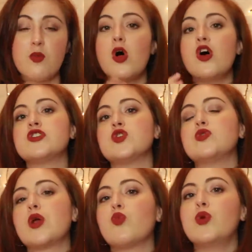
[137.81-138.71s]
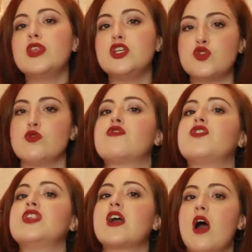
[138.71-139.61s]
while also like really
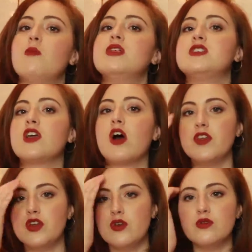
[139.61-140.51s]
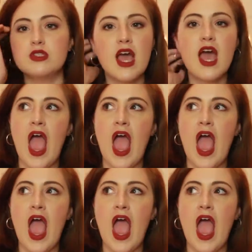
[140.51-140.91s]
truthfully commenting on the news.